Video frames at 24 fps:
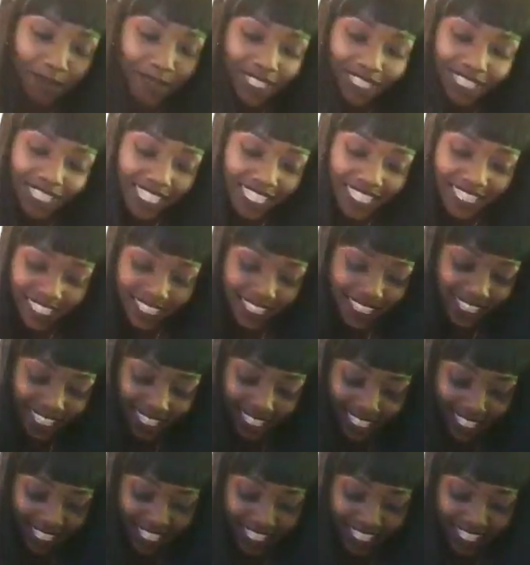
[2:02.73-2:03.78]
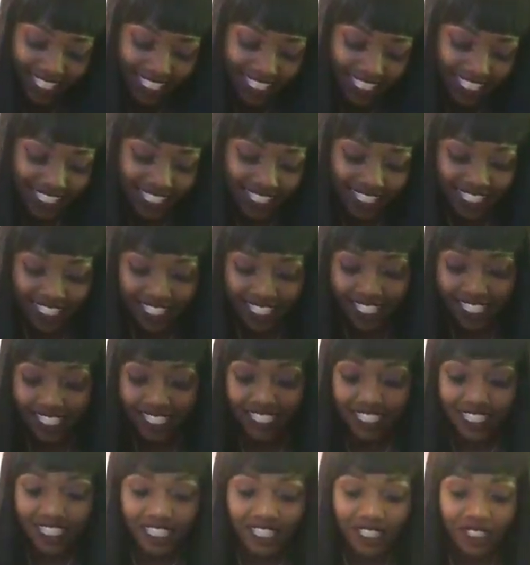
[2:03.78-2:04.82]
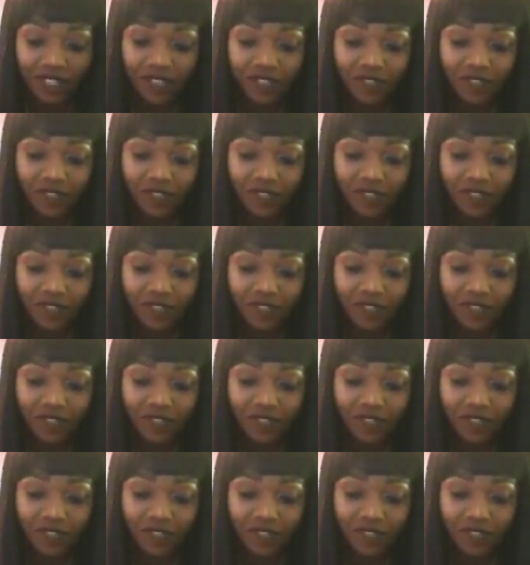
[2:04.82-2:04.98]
me like this, and